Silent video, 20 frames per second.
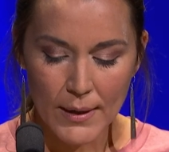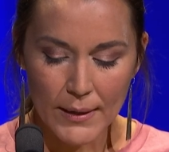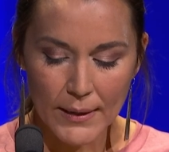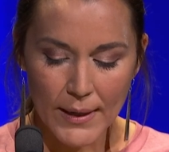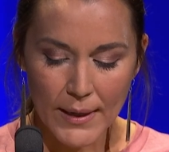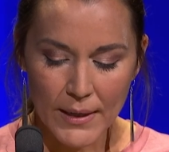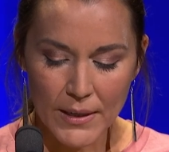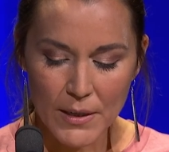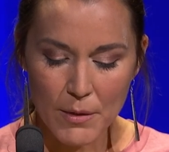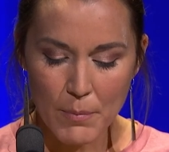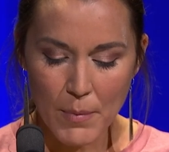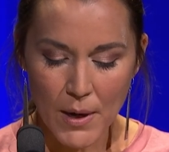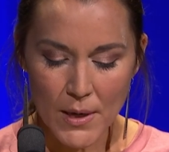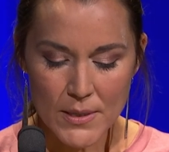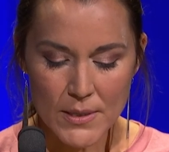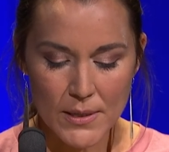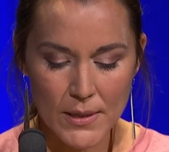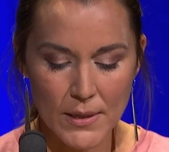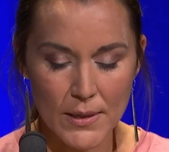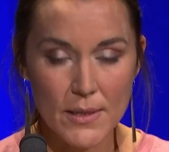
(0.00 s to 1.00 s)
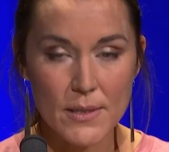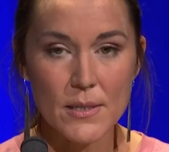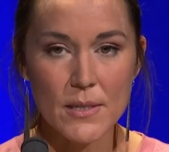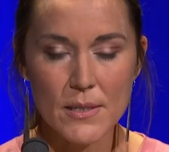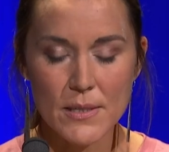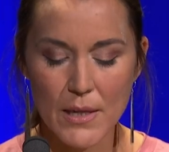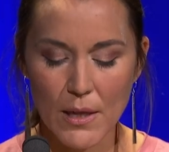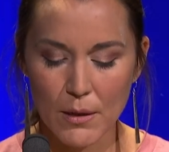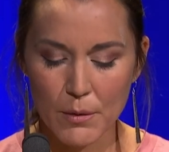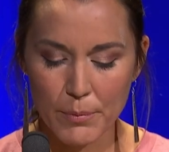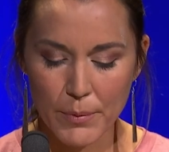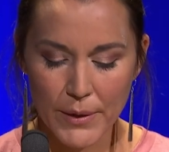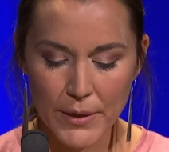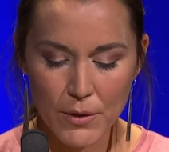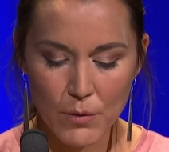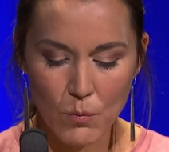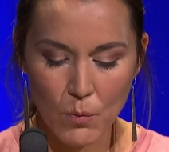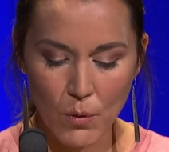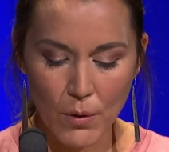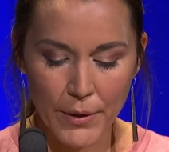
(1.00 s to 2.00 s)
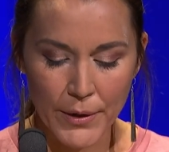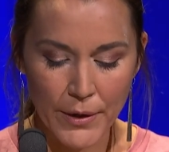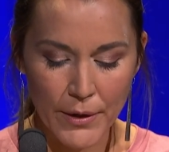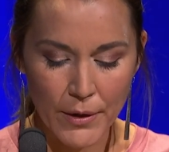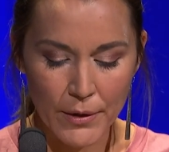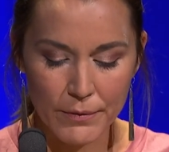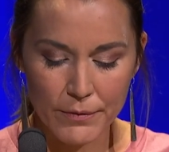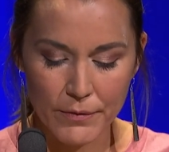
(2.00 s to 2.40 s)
Kandi Mossett is a celebrated warrior